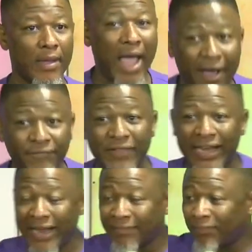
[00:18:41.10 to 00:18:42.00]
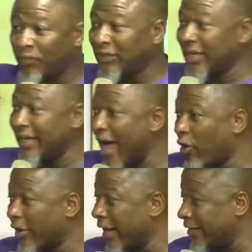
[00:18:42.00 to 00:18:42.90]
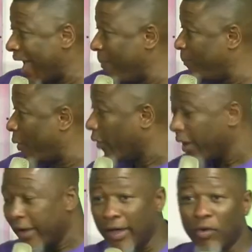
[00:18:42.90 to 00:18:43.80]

After the synagogue or the temple, he